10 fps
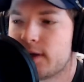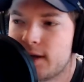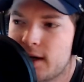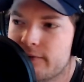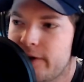The
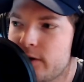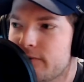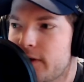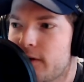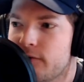NFL,
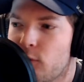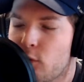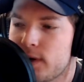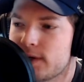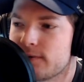you've got 4
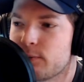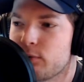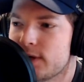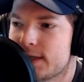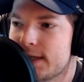weeks of a
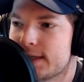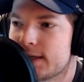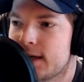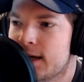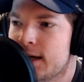preseason.